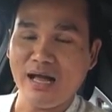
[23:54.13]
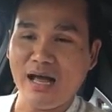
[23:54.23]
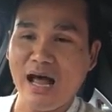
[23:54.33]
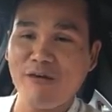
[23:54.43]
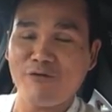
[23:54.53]

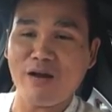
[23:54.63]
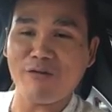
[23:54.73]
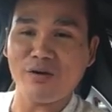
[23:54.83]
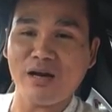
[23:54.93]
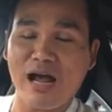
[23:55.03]
I've
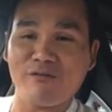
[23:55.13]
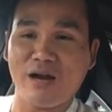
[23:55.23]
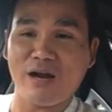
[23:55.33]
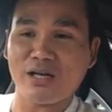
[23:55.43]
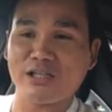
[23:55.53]
never
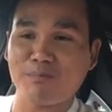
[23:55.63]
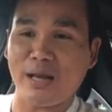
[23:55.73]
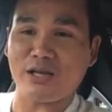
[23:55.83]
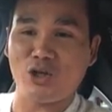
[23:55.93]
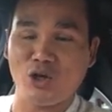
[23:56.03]

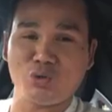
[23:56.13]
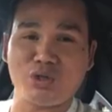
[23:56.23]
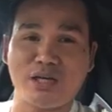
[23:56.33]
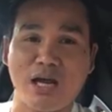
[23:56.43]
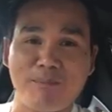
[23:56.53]
expect you to
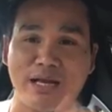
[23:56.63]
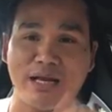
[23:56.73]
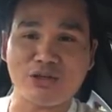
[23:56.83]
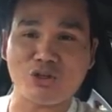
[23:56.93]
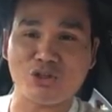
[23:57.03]
cut me an
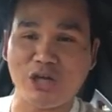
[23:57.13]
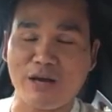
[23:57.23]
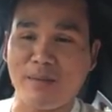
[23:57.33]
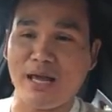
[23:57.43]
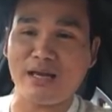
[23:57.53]
extra check,
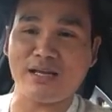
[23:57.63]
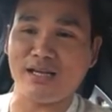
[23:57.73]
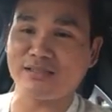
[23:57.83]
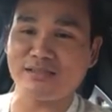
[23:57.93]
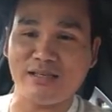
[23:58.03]
man,
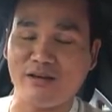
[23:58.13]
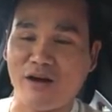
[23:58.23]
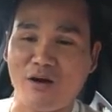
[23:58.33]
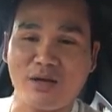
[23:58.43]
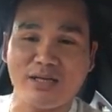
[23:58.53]
because you
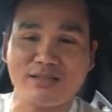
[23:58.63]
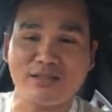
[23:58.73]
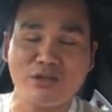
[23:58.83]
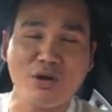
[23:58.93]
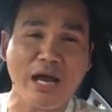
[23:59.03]

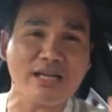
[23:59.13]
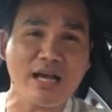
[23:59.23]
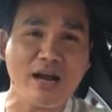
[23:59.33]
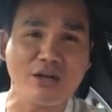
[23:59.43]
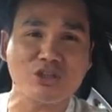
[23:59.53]
guys got
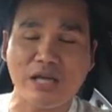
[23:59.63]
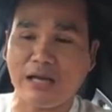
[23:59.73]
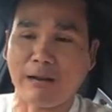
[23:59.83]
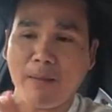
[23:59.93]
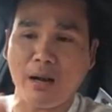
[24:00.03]
to understand,
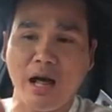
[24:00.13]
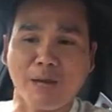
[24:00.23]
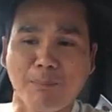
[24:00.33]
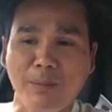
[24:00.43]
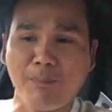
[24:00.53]
like a lot
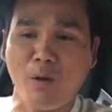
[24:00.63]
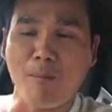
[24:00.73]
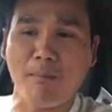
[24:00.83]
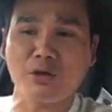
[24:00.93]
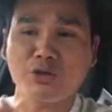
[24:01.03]
of people,
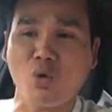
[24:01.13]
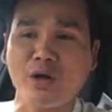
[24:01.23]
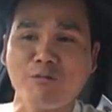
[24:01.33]
majority